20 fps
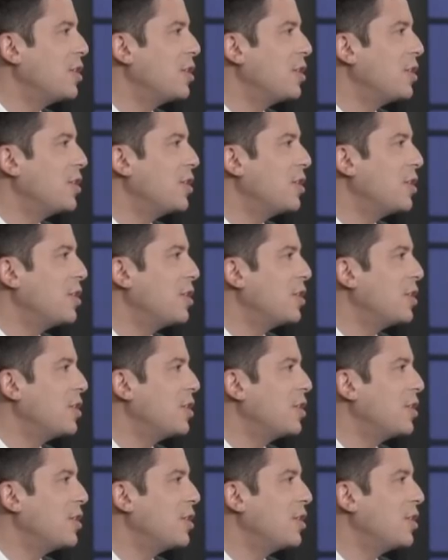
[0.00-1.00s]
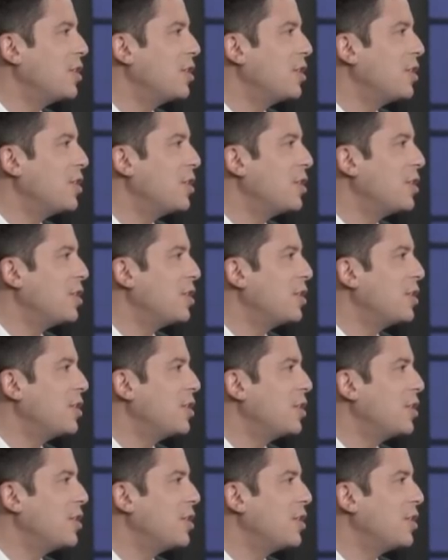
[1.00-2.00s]

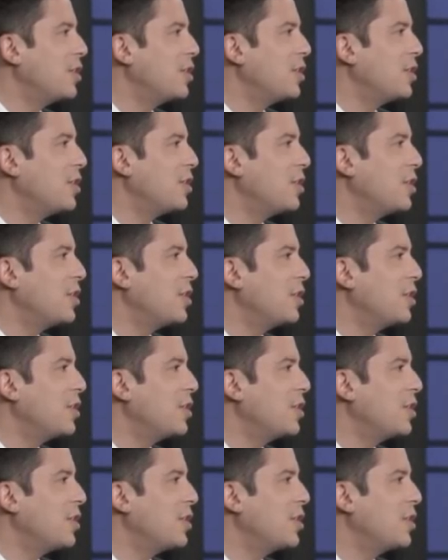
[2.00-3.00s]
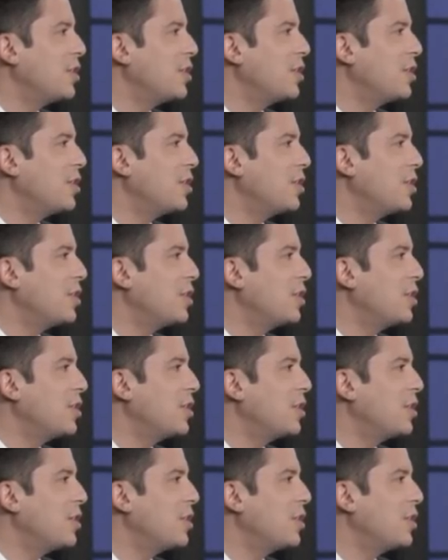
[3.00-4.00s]

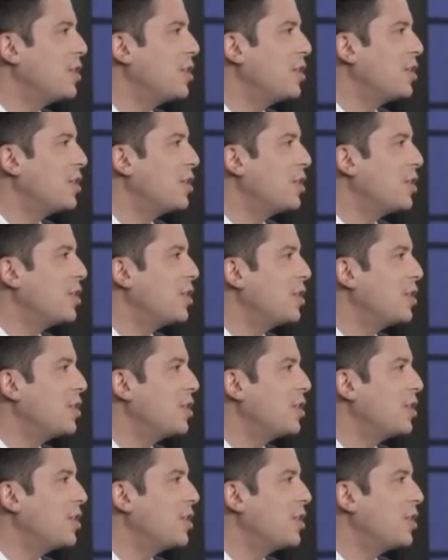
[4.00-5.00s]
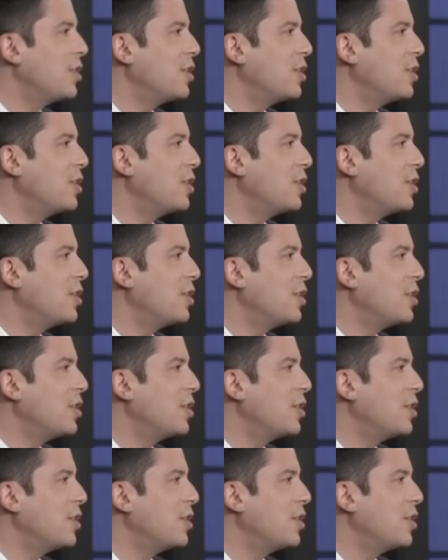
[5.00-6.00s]

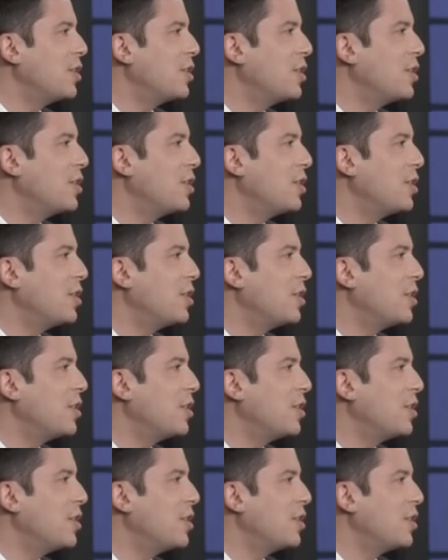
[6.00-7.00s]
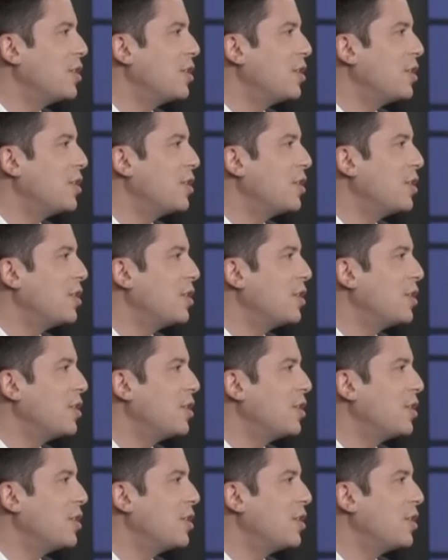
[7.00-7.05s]
(not speaking)